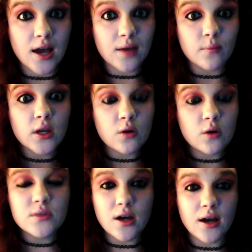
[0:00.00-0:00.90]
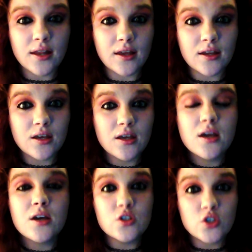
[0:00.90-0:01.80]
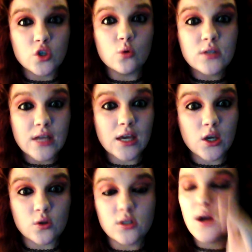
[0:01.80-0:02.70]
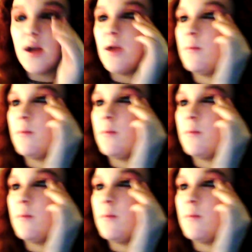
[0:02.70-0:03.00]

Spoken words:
When it comes to eyeliner, do take your time.